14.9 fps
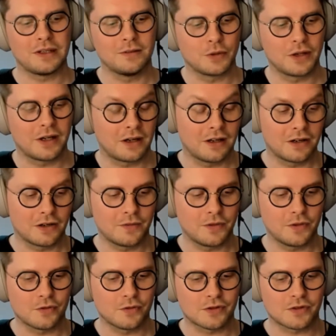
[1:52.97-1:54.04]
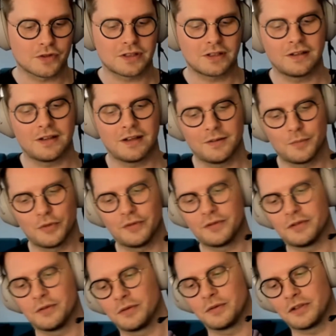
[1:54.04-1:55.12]
We had a lot of users, and then moved
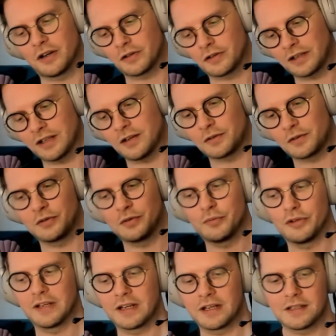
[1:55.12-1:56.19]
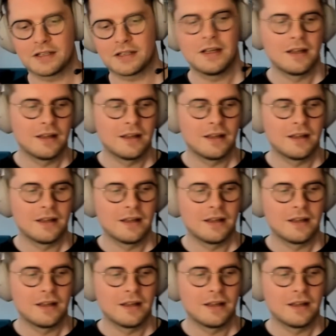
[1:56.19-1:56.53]
to Docker Cloud, Kubernetes,